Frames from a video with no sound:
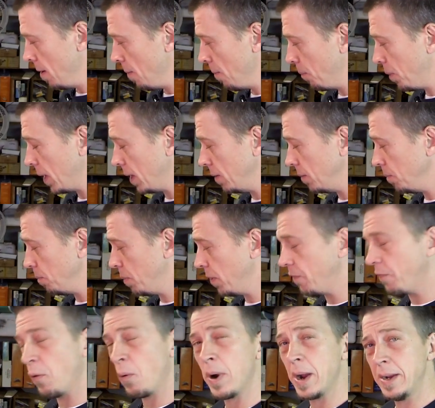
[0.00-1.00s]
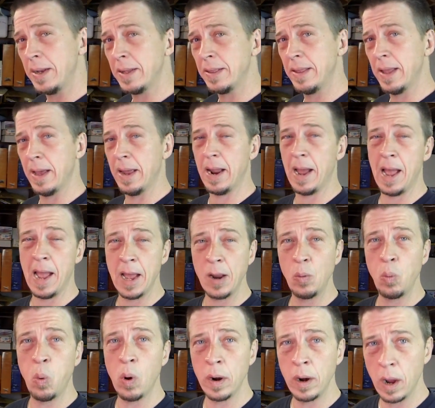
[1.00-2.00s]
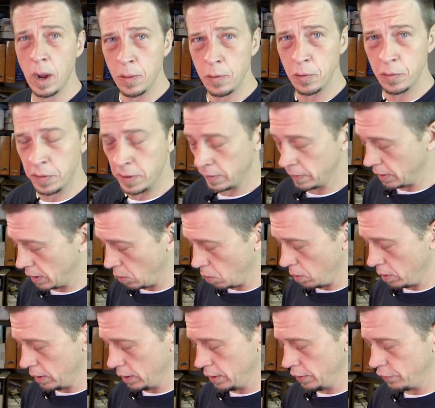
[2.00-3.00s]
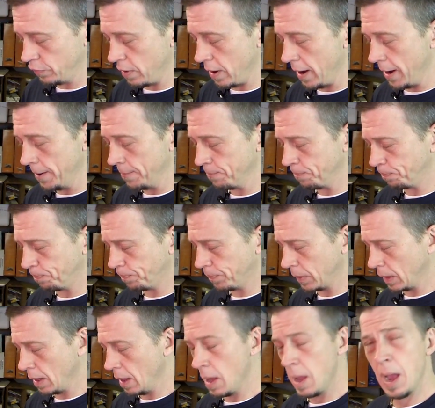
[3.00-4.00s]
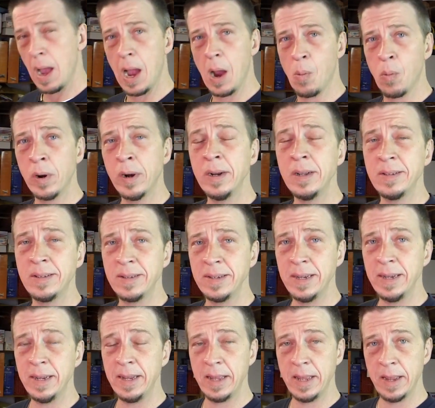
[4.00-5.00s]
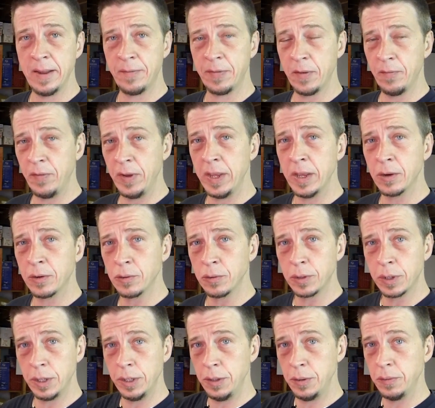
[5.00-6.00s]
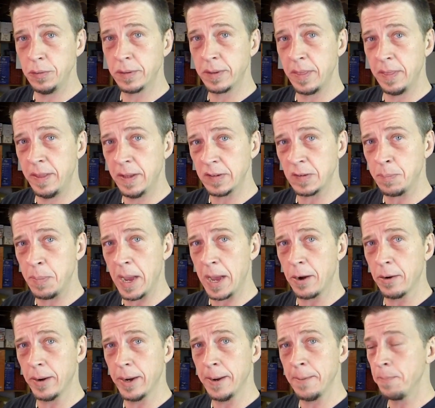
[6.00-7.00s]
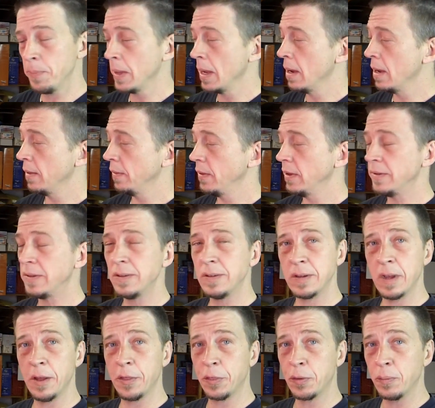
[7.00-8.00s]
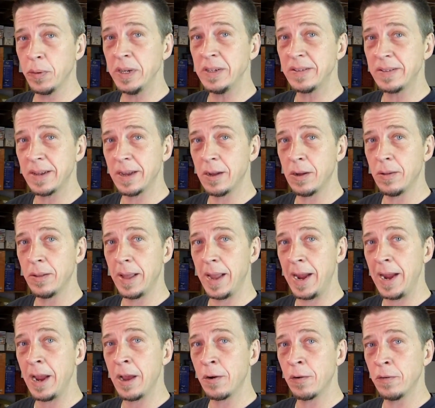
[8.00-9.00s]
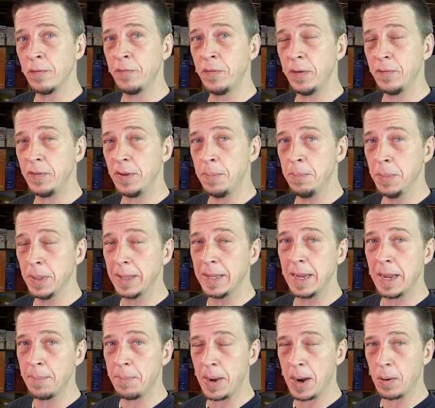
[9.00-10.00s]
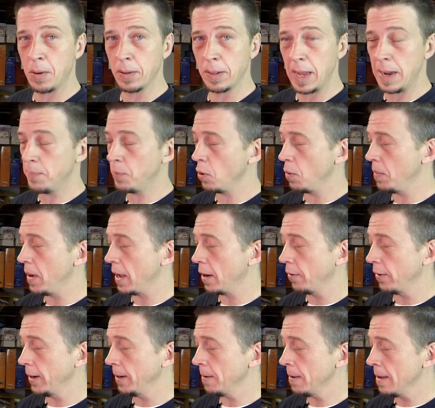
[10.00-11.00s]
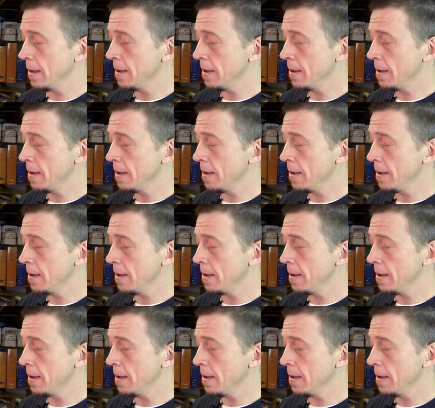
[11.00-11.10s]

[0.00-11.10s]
But before I did that, I had one other thing that I wanted to try. I wanted to see if the vehicle could use this battery. This is a 3-cell, 850 milliamp hour LiPo battery.